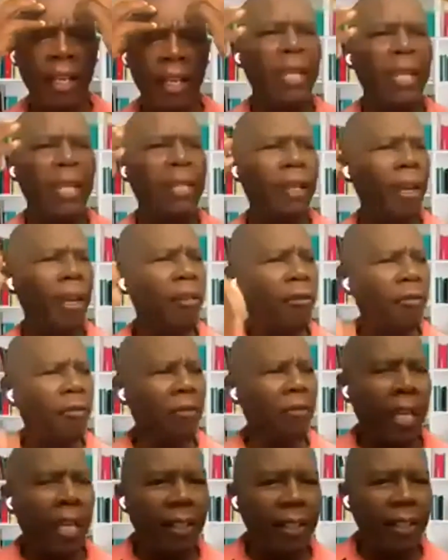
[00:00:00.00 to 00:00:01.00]
they don't
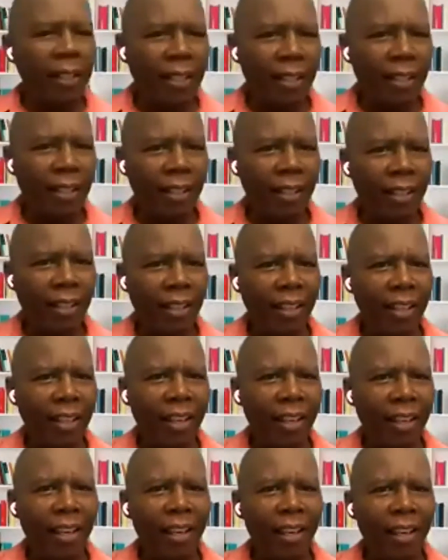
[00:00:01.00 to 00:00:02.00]
fit.
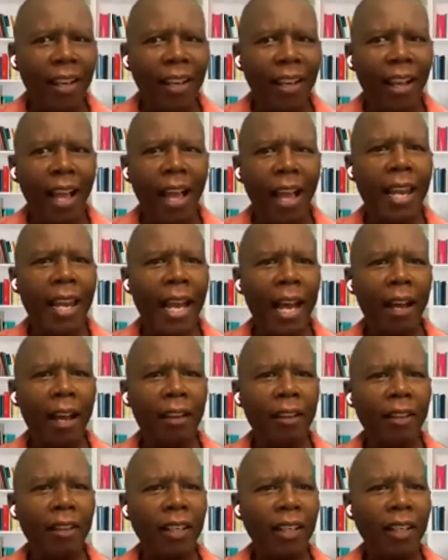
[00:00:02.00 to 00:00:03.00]
And
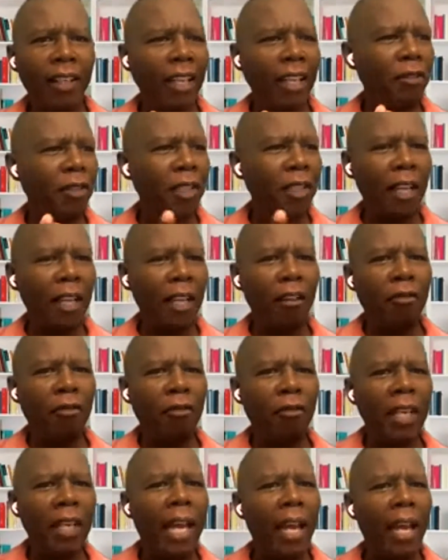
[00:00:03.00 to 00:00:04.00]
how, if you
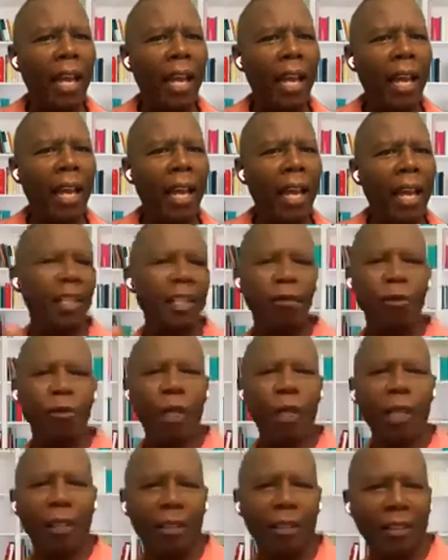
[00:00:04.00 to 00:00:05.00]
don't fit, how are you going to change the
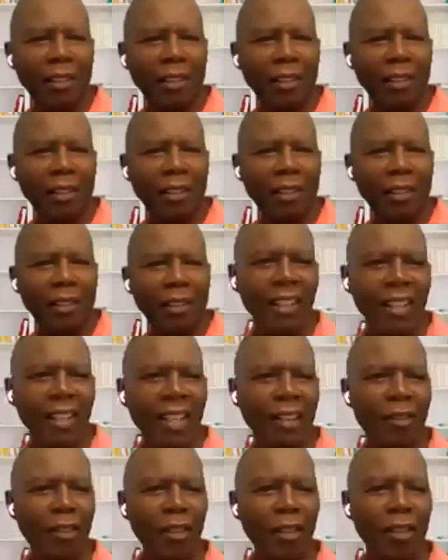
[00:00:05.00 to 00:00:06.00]
world?
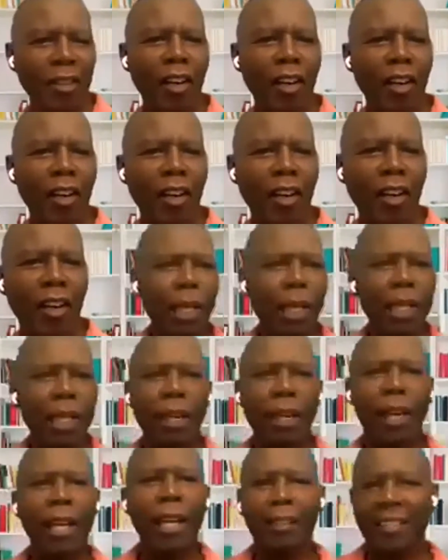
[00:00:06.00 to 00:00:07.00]
If you're not, if nobody
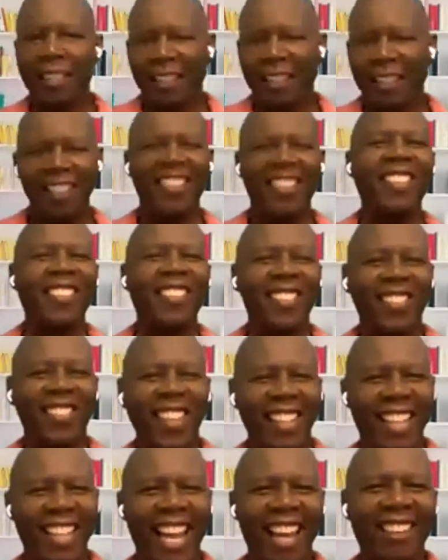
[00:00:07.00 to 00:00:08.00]
likes you,
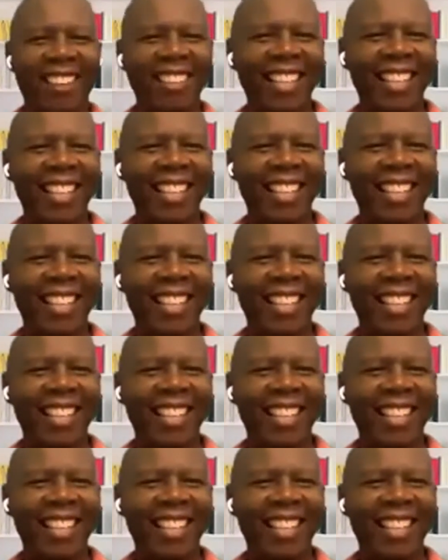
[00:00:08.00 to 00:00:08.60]
how is that going to